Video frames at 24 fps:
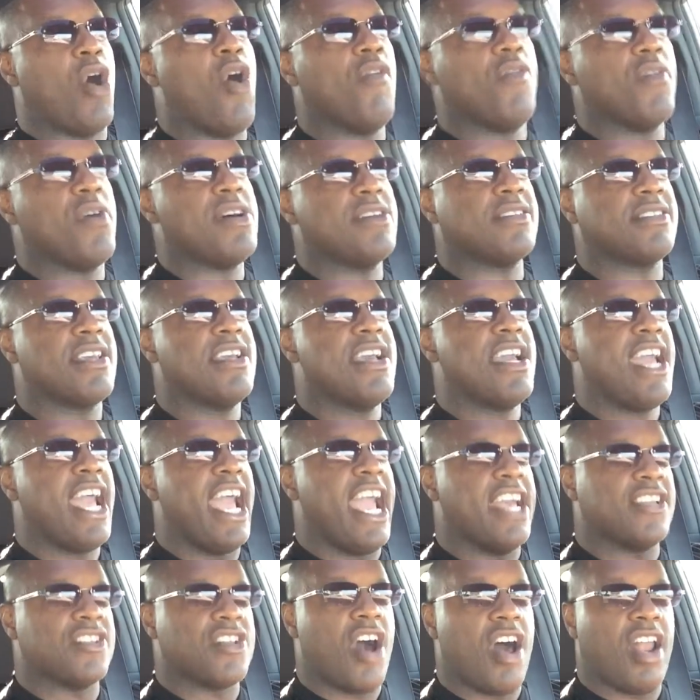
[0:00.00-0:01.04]
over us
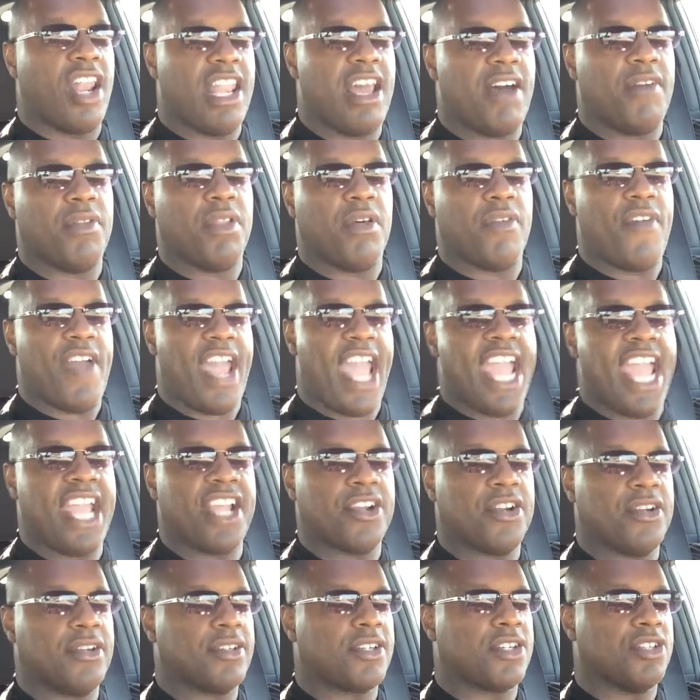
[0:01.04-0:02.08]
is our level of
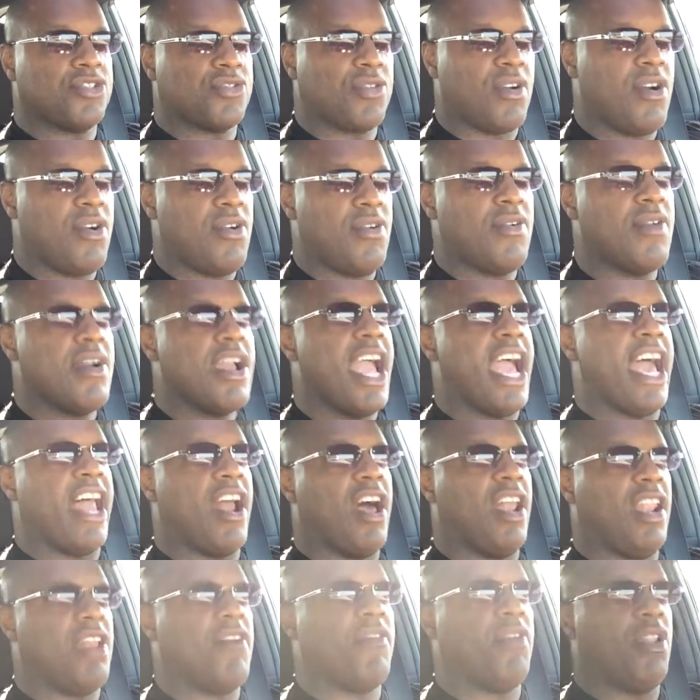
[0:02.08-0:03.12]
anger control and
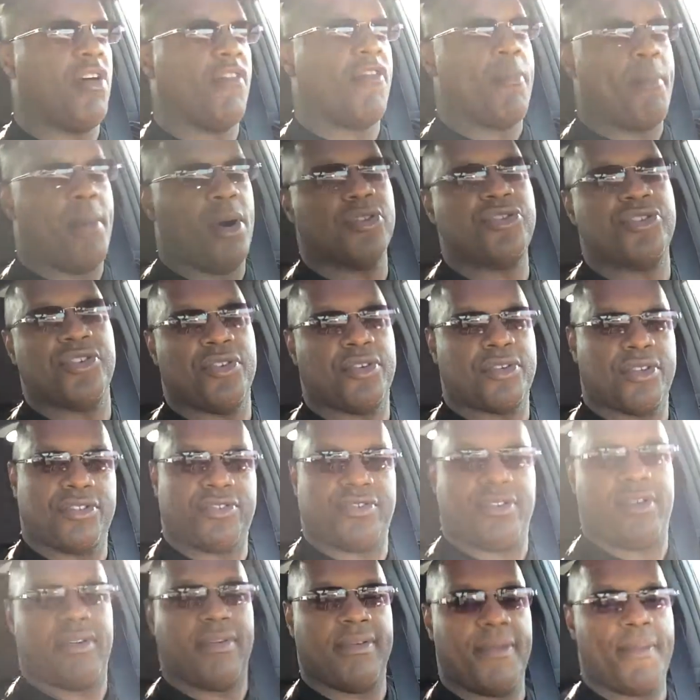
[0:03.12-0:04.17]
our level of emotional
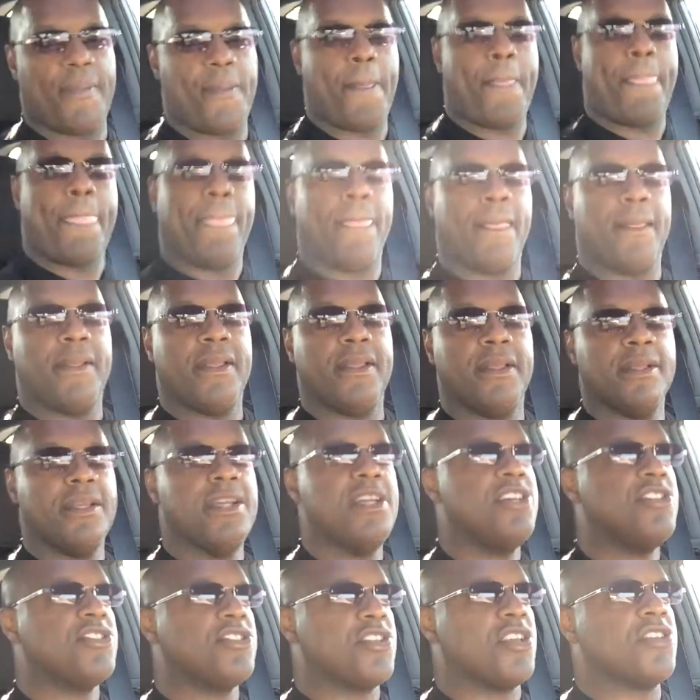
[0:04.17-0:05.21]
control.
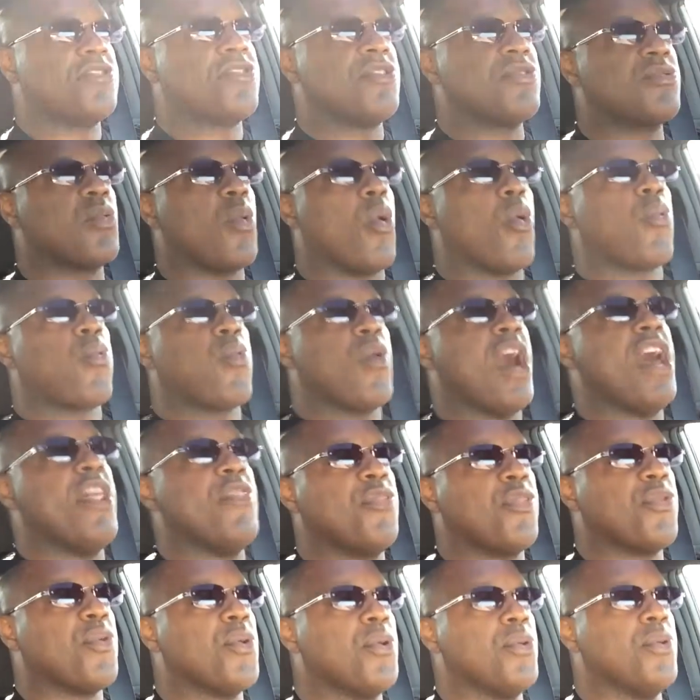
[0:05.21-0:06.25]
Sisters will run
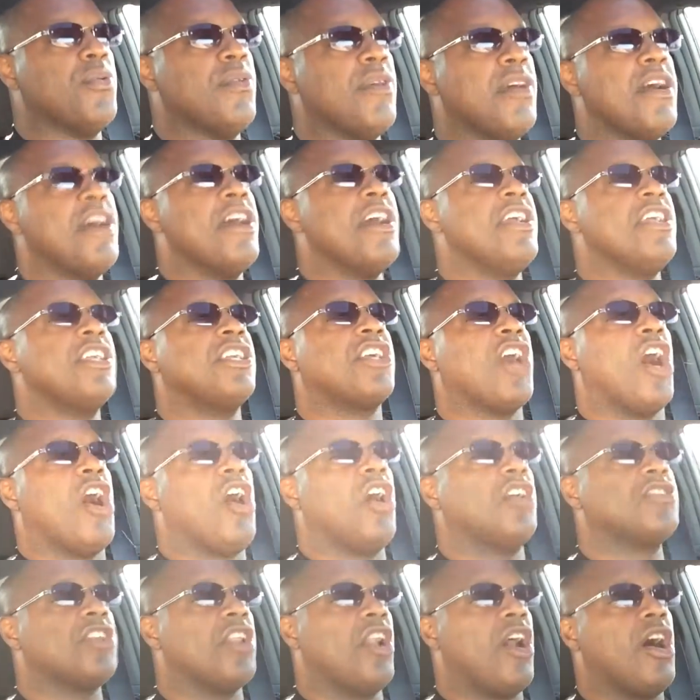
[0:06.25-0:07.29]
through
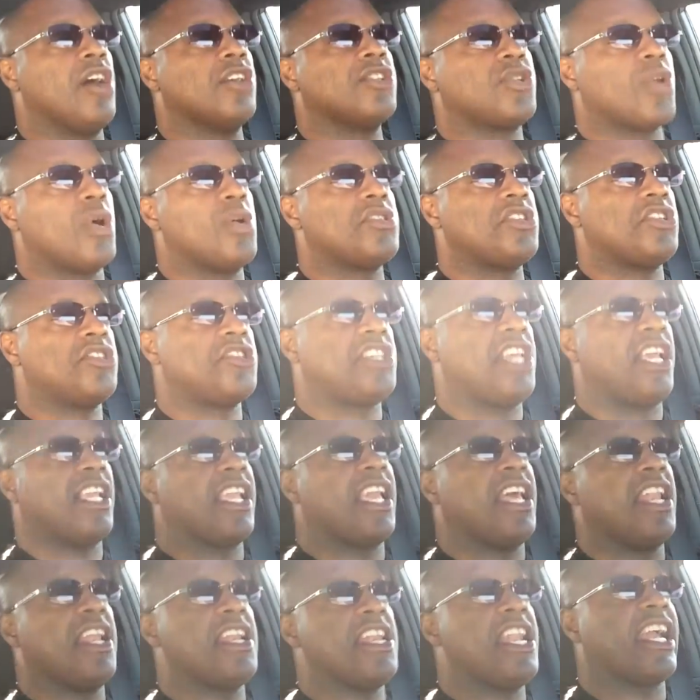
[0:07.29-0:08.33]
causing all sorts of shit,
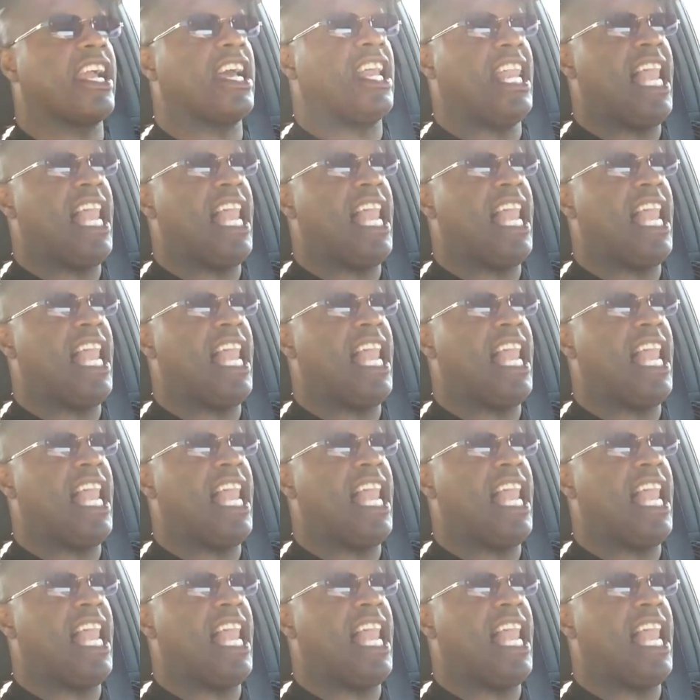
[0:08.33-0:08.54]
get a nigga